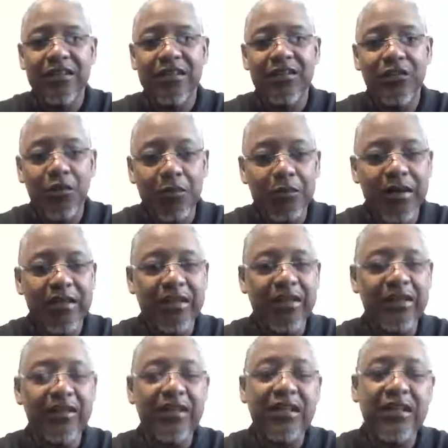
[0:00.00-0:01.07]
Your
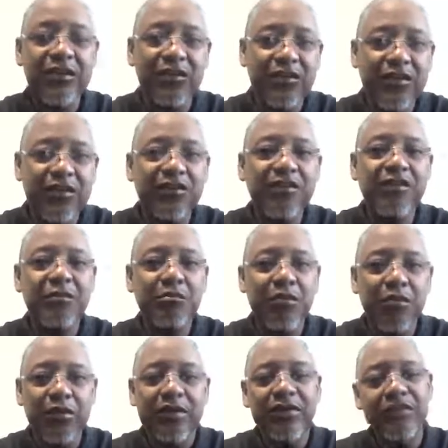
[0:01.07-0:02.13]
money is just as
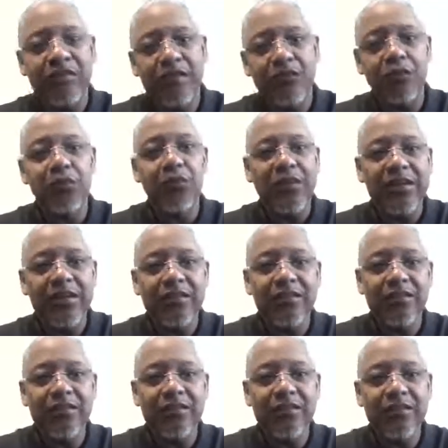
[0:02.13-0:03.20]
important as everyone
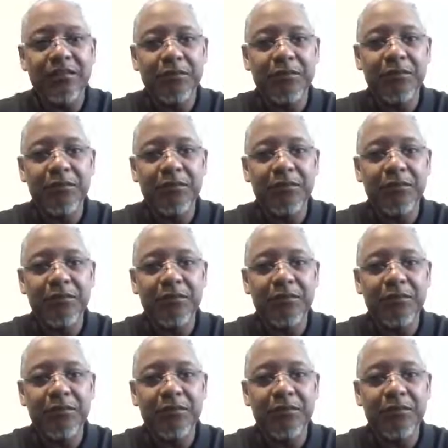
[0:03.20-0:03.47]
else's.